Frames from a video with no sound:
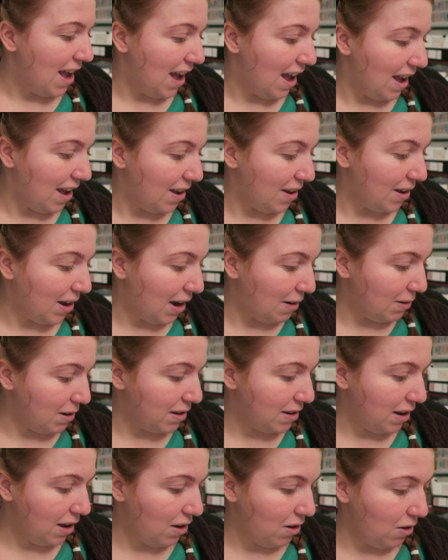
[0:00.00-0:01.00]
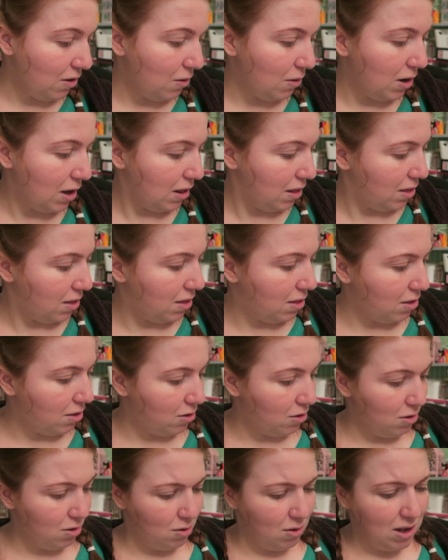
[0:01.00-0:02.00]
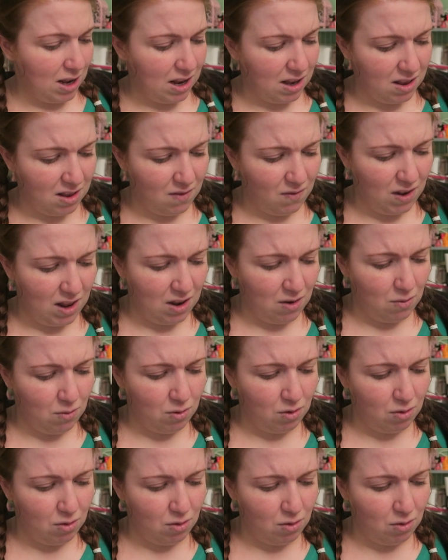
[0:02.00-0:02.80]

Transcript: Uh, I will see you in the next video.